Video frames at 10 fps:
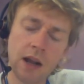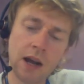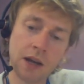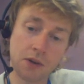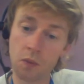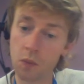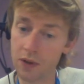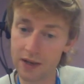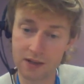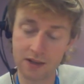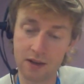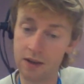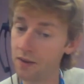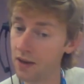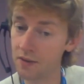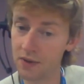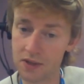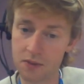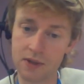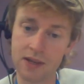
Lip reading: and onwardly even into